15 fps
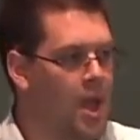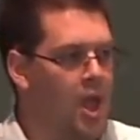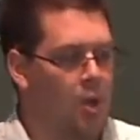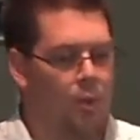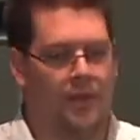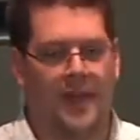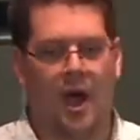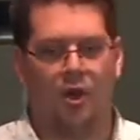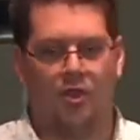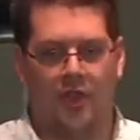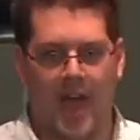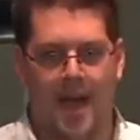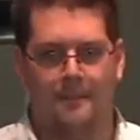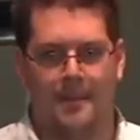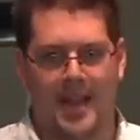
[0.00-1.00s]
Without
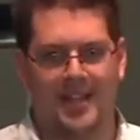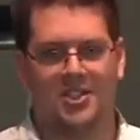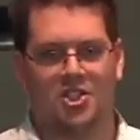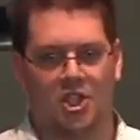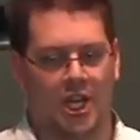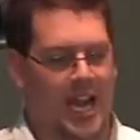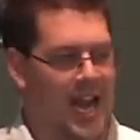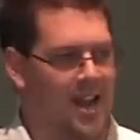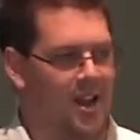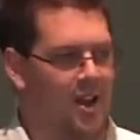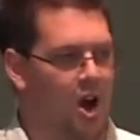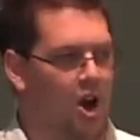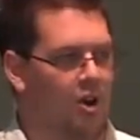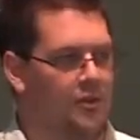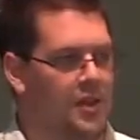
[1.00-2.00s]
them instigating
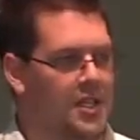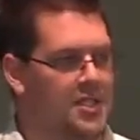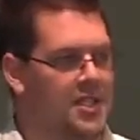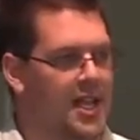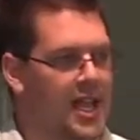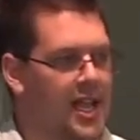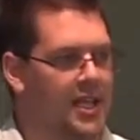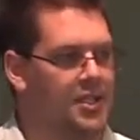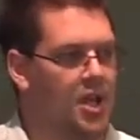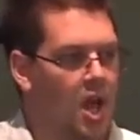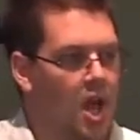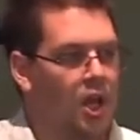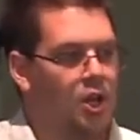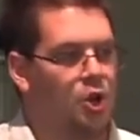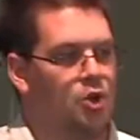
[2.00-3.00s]
all of these things,
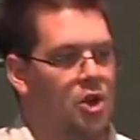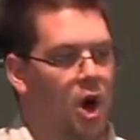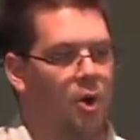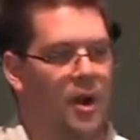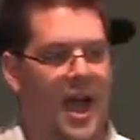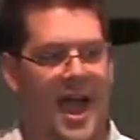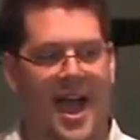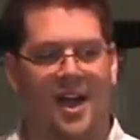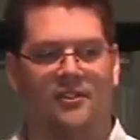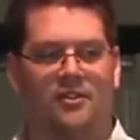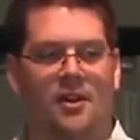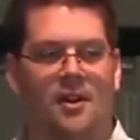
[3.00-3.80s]
you don't have